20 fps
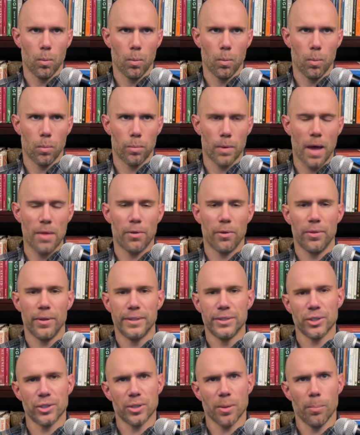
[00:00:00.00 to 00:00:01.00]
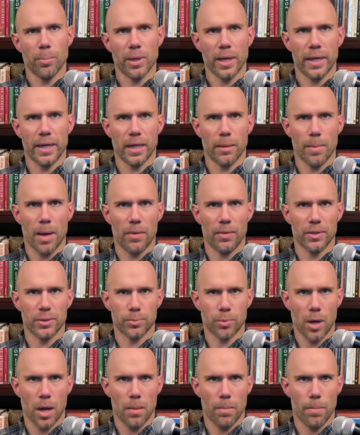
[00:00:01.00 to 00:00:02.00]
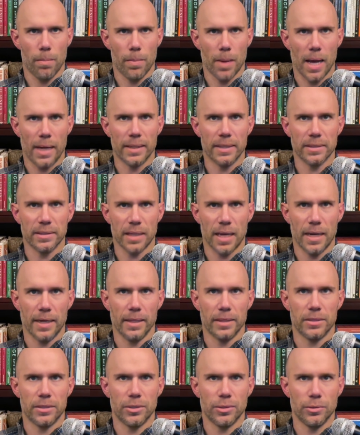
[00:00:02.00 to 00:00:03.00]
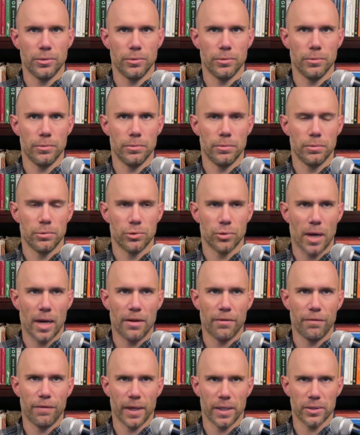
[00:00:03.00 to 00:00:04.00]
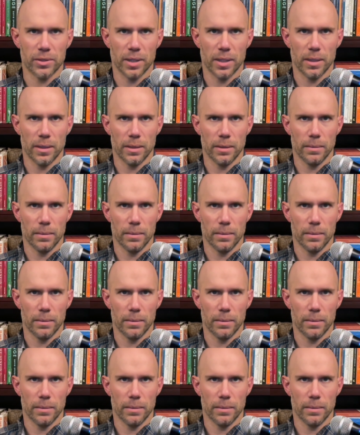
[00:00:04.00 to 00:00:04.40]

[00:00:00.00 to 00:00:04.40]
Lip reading: rather than just complaining about this problem, I decided to try to fix it.